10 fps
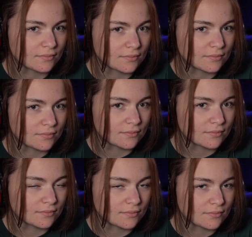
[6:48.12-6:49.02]

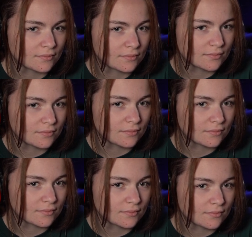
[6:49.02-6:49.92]

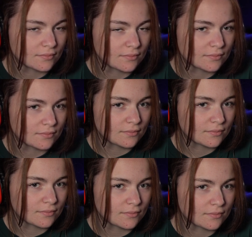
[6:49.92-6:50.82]

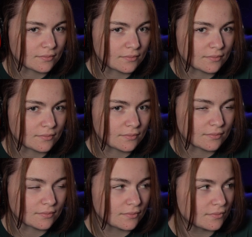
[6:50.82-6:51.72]

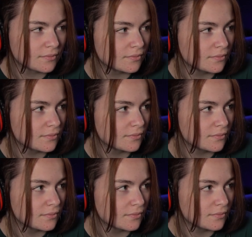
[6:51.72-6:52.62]

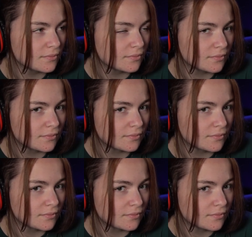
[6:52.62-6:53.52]

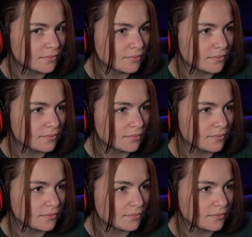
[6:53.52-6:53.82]
(silent)